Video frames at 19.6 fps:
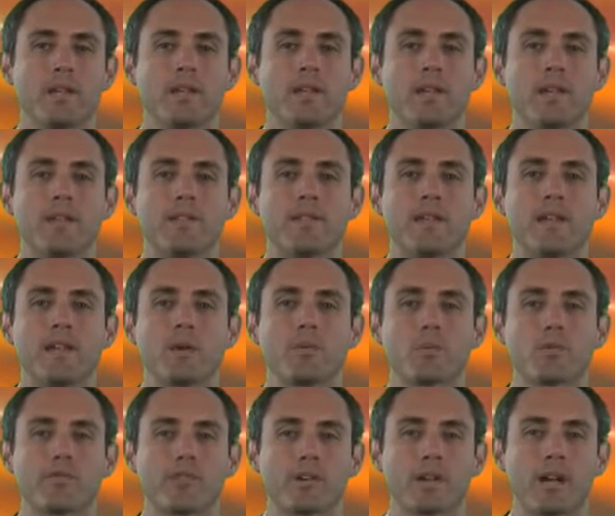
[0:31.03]
and they
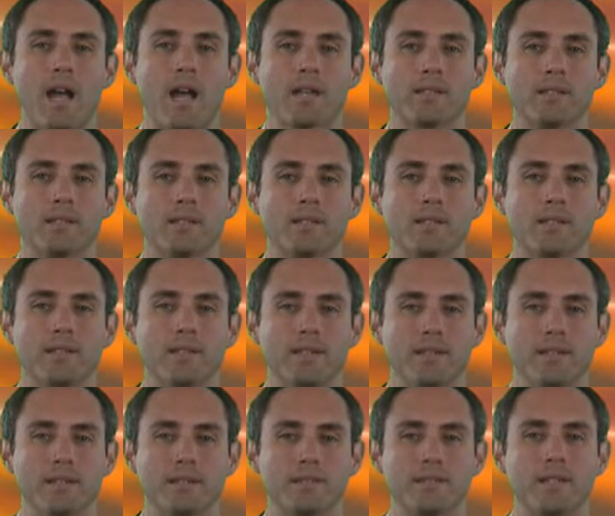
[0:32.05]
were forgotten
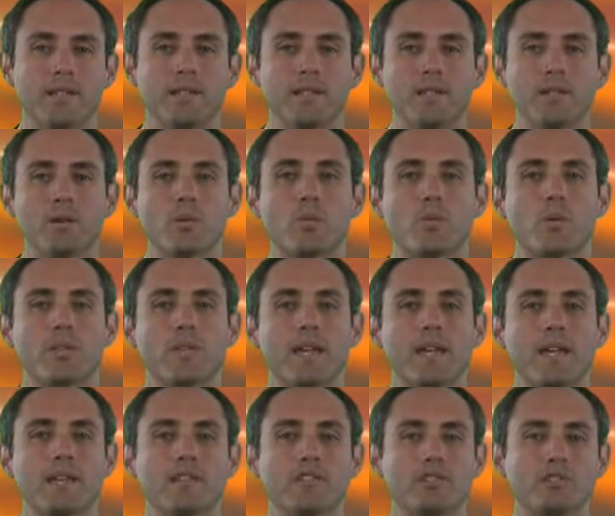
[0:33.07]
in the city where
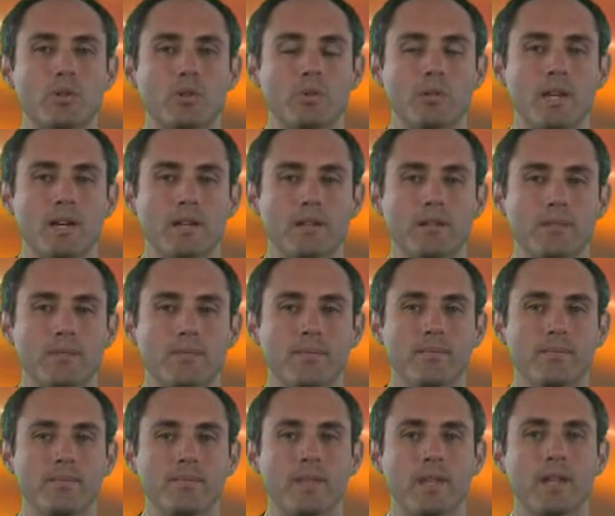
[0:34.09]
they had so done."
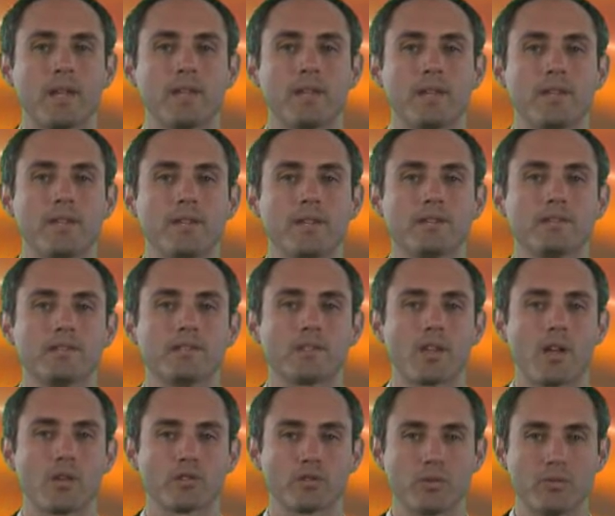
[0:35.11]
This is
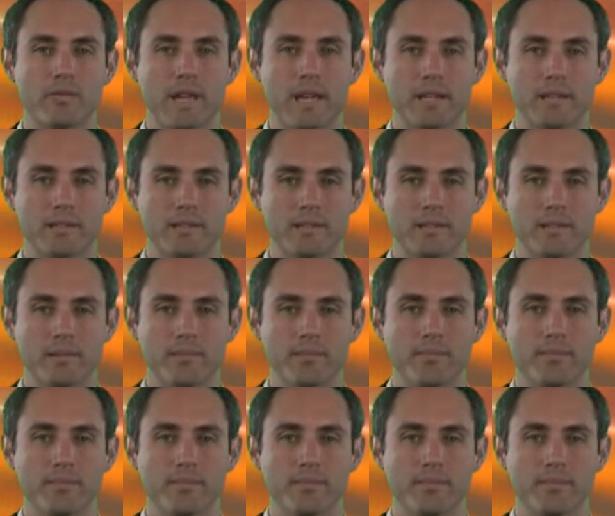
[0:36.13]
also vanity.